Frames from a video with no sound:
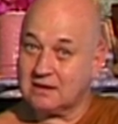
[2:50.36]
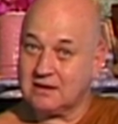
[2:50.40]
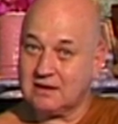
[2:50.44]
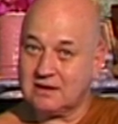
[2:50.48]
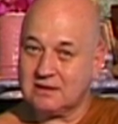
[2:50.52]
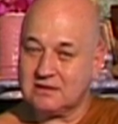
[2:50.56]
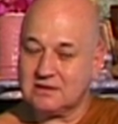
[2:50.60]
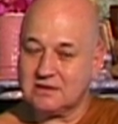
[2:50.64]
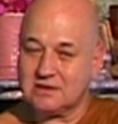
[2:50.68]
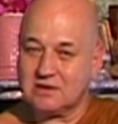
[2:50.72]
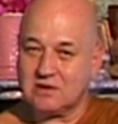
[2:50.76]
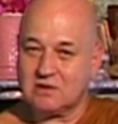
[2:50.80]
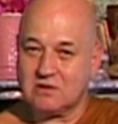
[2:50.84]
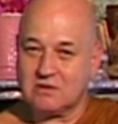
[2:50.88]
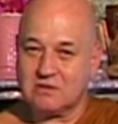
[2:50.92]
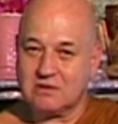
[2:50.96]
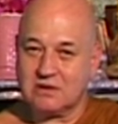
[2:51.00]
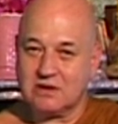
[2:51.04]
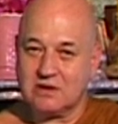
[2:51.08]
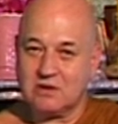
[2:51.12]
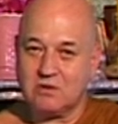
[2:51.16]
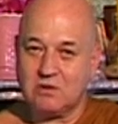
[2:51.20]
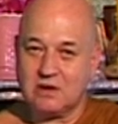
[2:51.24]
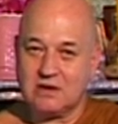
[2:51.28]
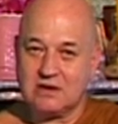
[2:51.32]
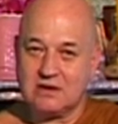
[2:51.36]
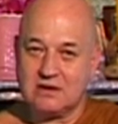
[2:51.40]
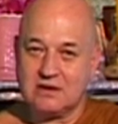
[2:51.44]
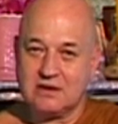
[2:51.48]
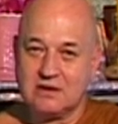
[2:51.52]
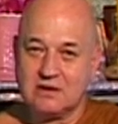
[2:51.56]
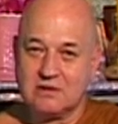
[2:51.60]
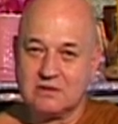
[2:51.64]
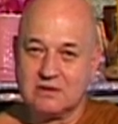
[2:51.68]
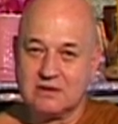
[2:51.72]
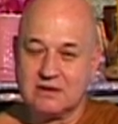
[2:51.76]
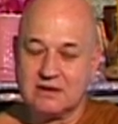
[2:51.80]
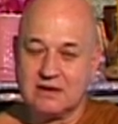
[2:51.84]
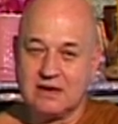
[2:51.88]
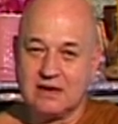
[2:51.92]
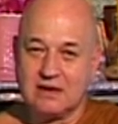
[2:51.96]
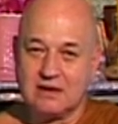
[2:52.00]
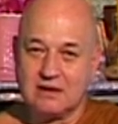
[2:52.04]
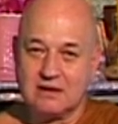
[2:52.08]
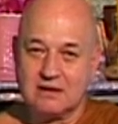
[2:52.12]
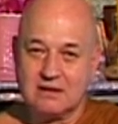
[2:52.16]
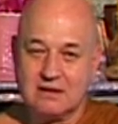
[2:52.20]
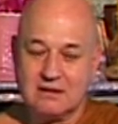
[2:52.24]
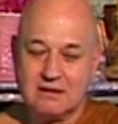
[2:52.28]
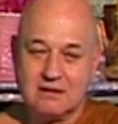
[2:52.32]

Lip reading: that, you don't really want to deal with that.